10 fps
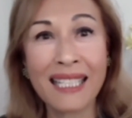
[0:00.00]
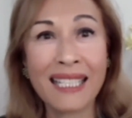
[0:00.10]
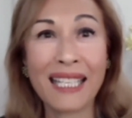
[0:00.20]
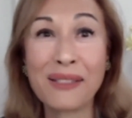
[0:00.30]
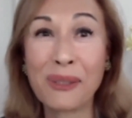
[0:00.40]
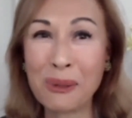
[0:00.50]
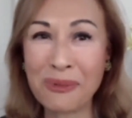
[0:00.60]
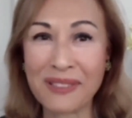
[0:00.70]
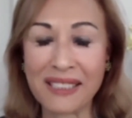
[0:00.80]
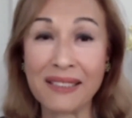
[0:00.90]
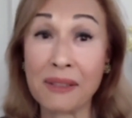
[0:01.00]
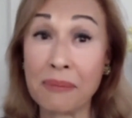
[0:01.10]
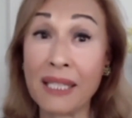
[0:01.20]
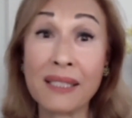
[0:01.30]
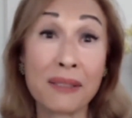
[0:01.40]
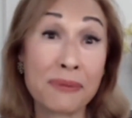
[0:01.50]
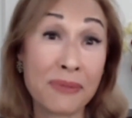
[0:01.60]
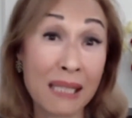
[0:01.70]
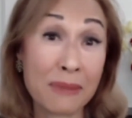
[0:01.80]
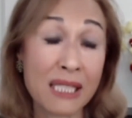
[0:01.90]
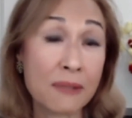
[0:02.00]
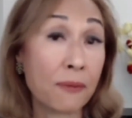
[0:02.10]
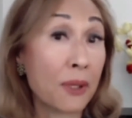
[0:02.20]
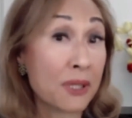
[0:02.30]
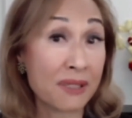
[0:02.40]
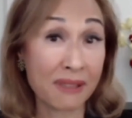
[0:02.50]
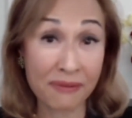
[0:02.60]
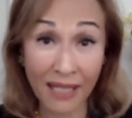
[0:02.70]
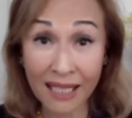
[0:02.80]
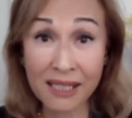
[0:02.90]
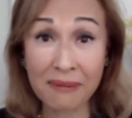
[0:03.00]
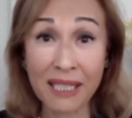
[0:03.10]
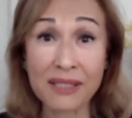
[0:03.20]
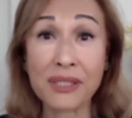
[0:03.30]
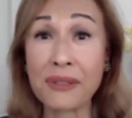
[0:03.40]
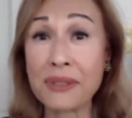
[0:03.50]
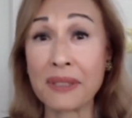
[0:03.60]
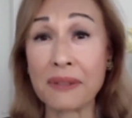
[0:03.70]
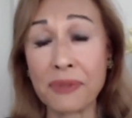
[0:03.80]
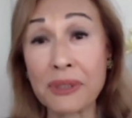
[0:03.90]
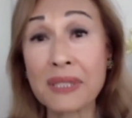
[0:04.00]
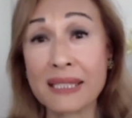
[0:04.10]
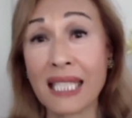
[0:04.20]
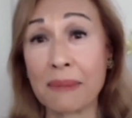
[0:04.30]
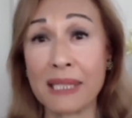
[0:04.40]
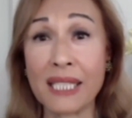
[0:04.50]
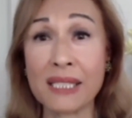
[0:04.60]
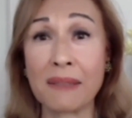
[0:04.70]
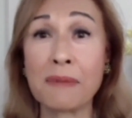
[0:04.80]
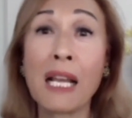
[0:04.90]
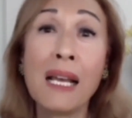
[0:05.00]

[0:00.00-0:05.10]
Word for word: And hopefully the Red Hill families forced to evacuate due to the fuel contamination